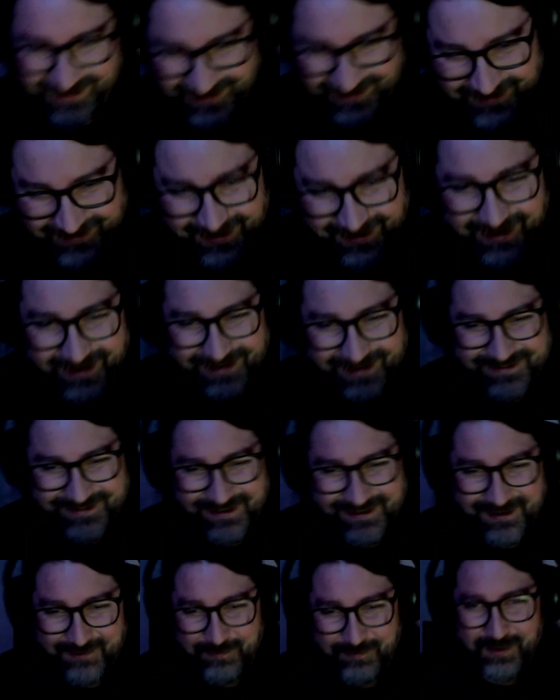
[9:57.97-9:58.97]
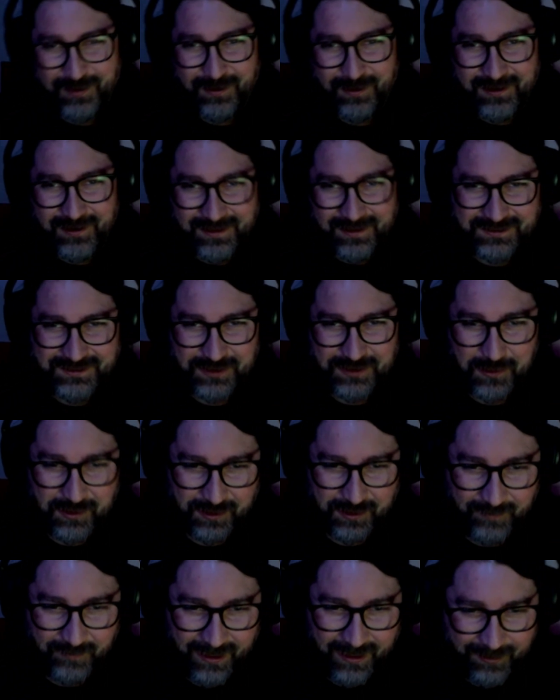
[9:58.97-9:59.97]
Like she can put her in the Joker
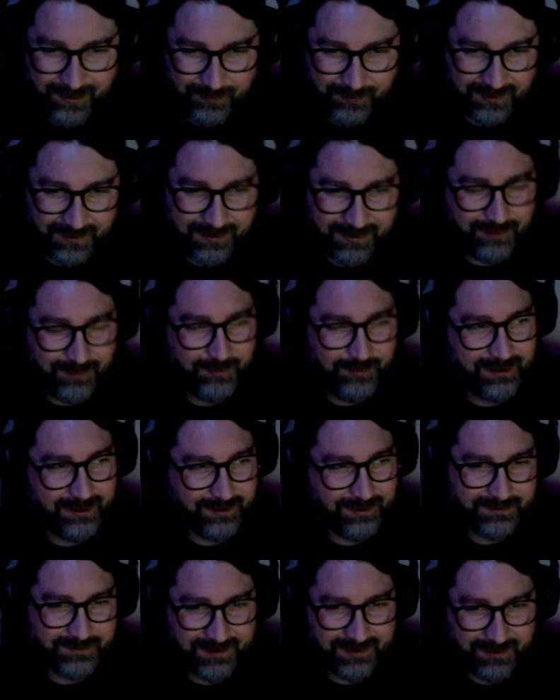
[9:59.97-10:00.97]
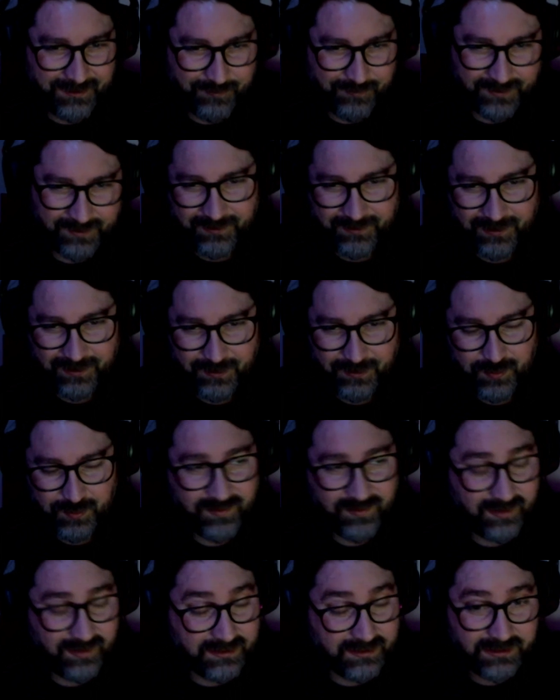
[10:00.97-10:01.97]
makeup and the clown makeup, and she could be the clown
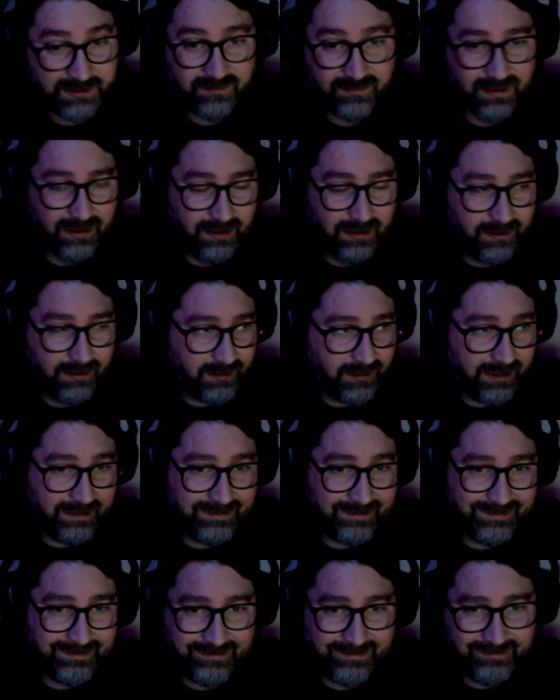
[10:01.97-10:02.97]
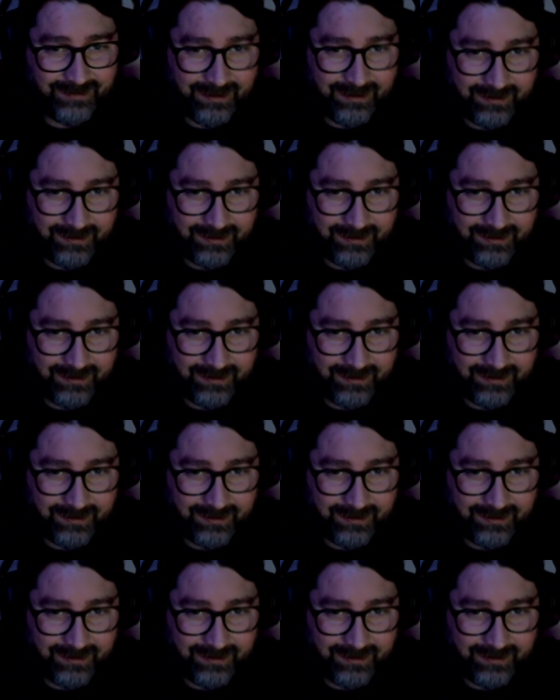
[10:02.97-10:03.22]
prince. Like she's insane